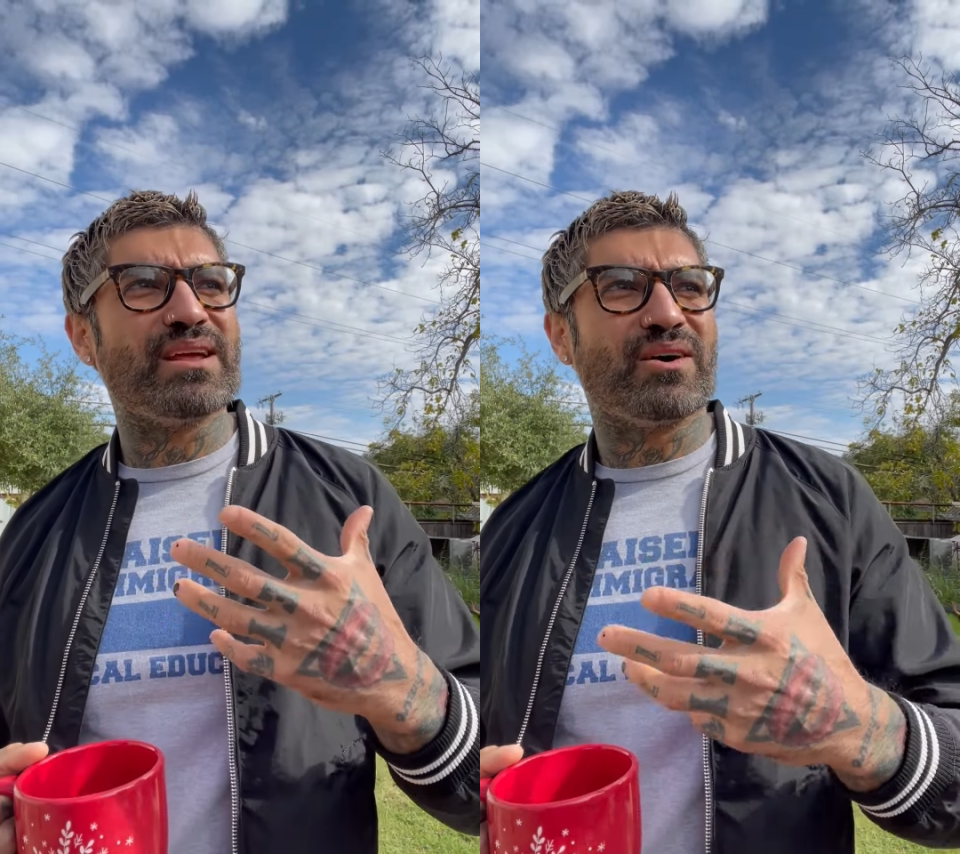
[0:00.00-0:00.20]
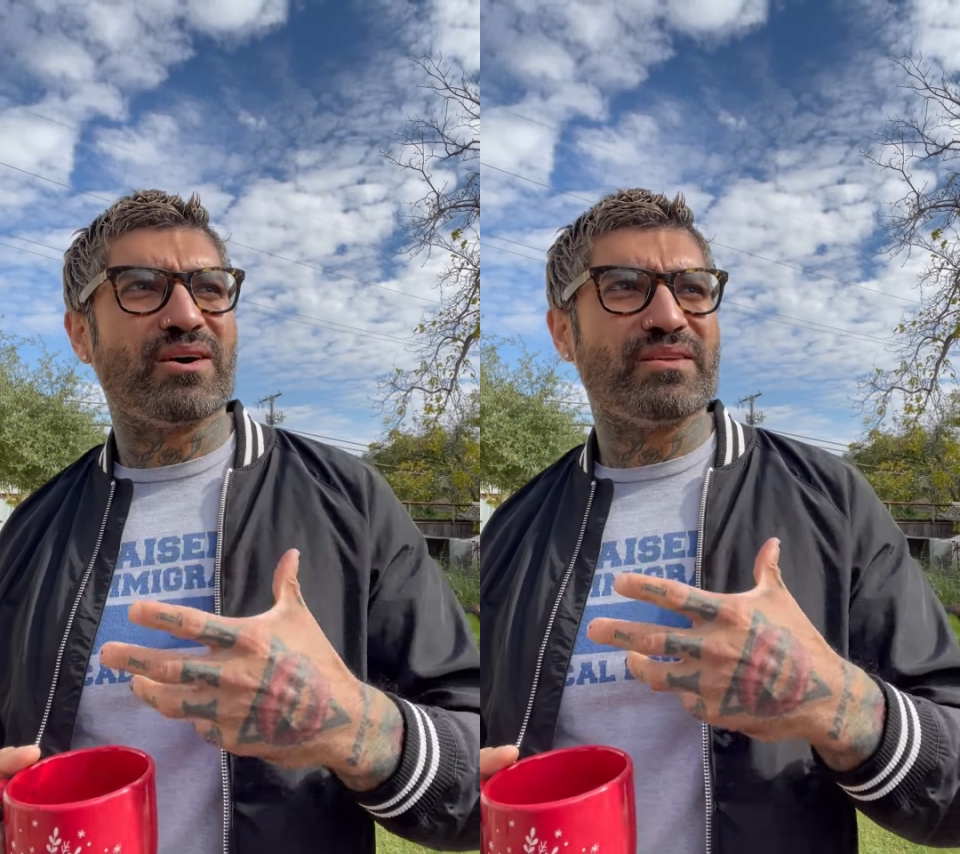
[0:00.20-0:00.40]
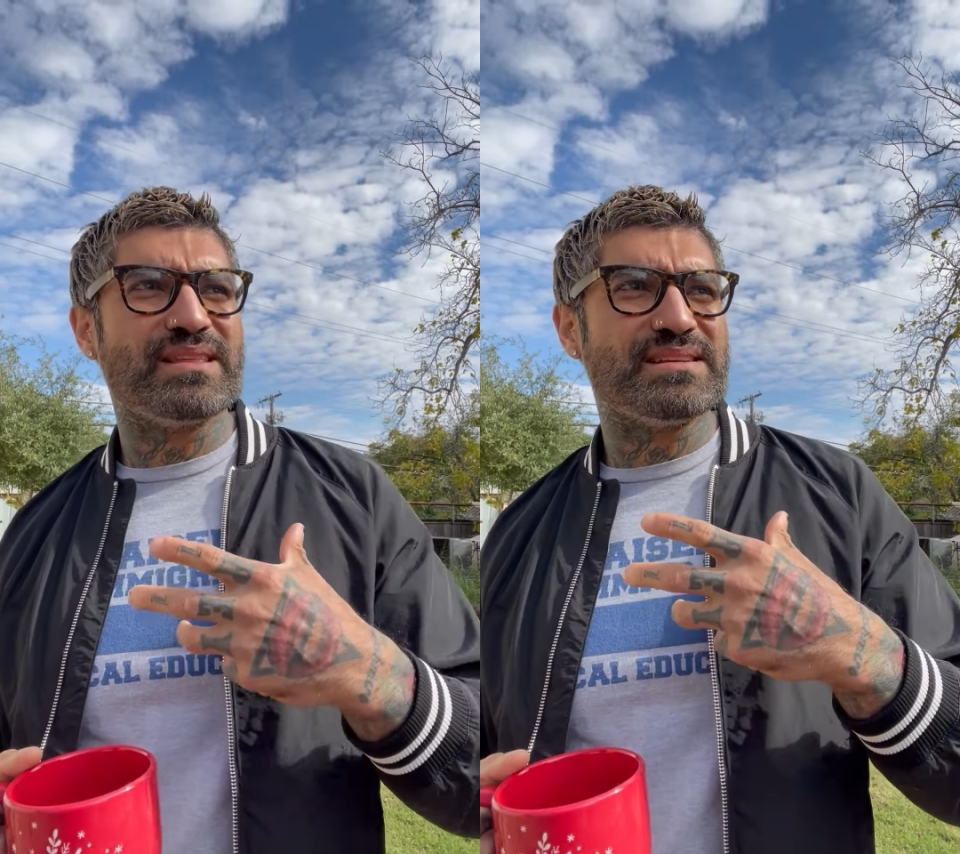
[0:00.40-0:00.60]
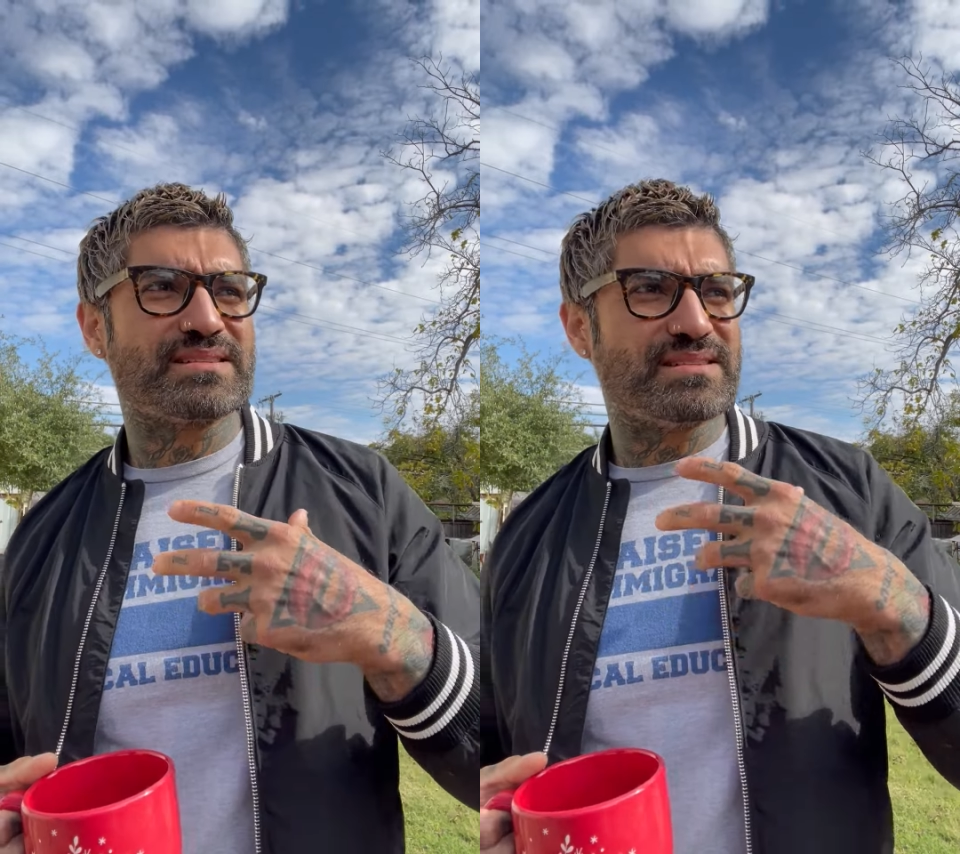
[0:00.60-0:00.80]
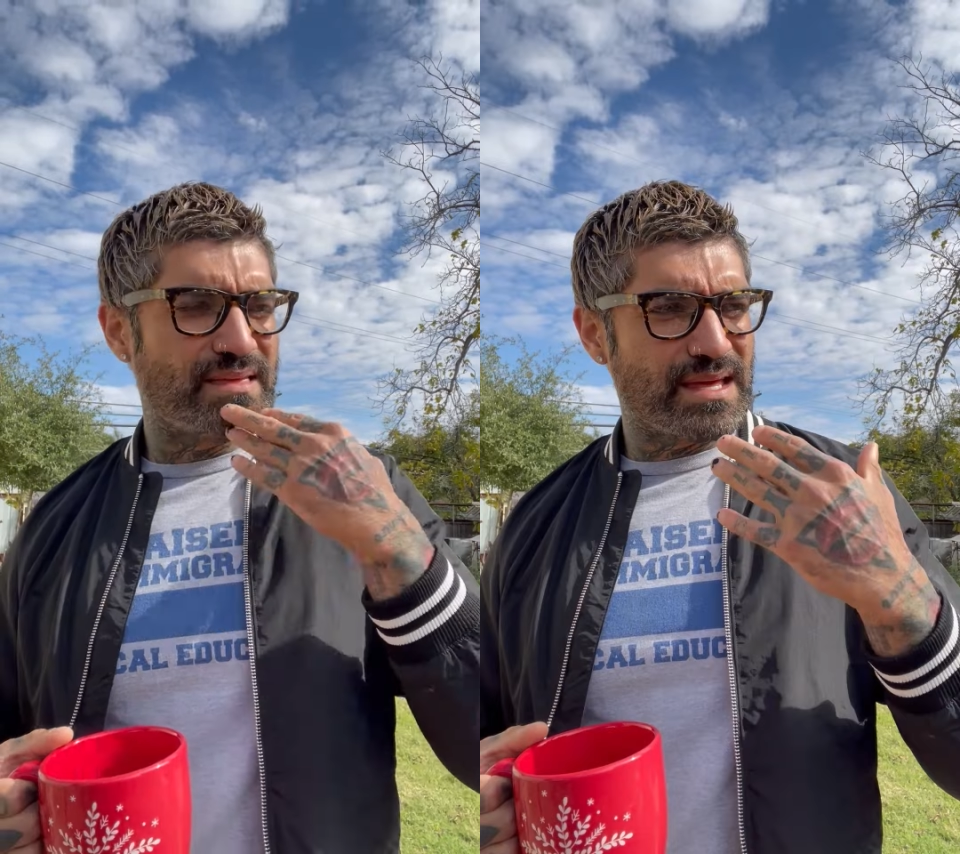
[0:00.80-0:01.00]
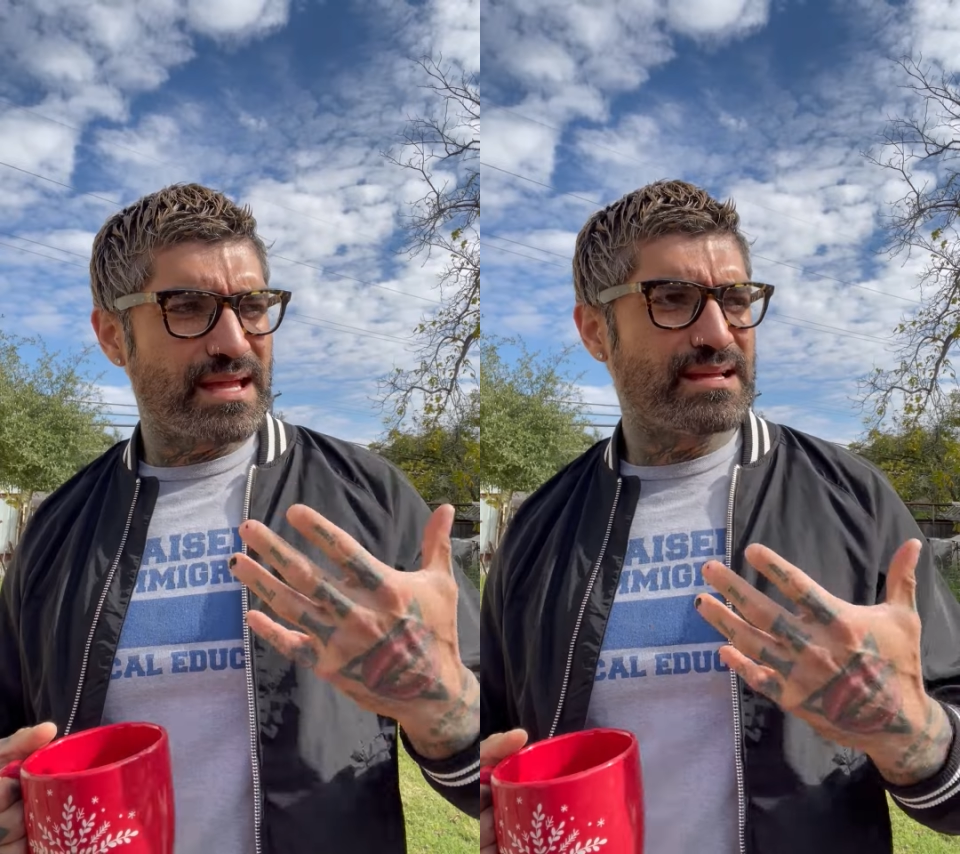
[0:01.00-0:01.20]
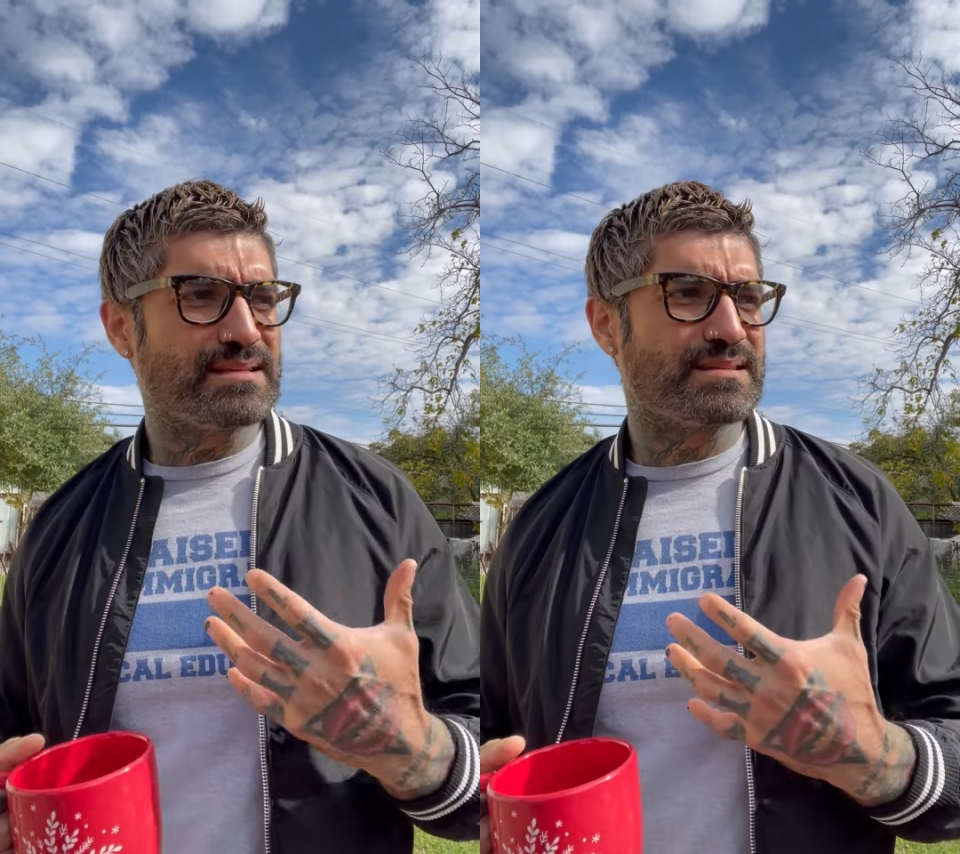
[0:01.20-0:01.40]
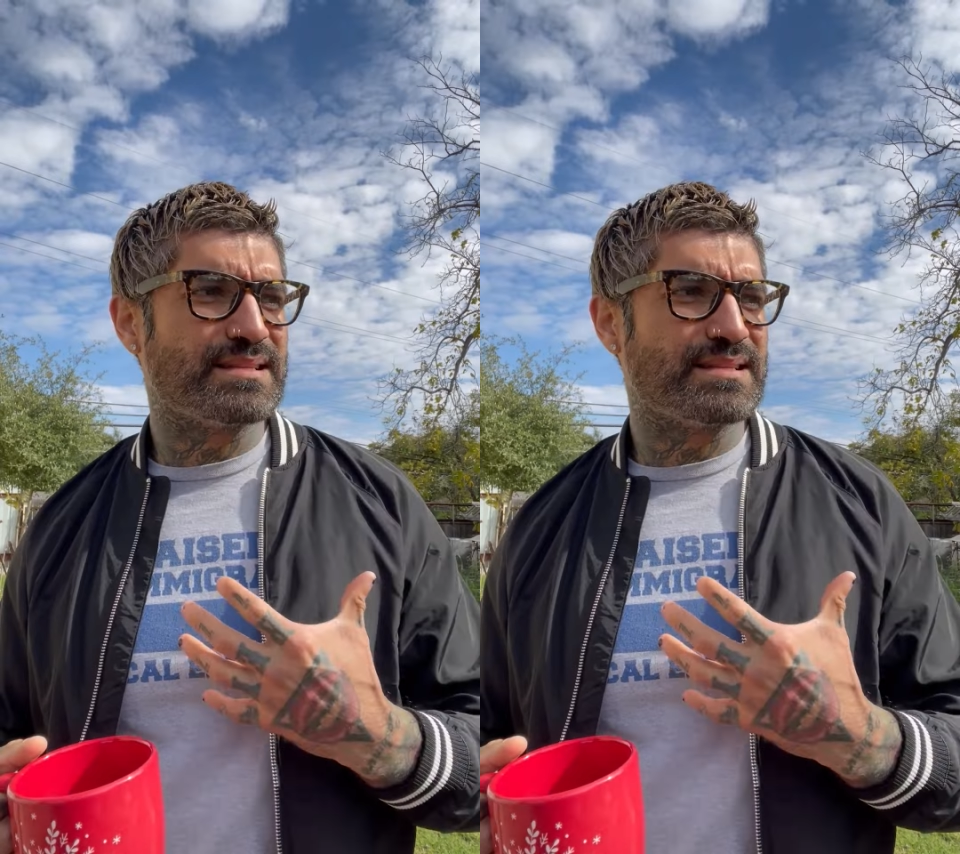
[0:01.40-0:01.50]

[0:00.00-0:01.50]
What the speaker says: all of these things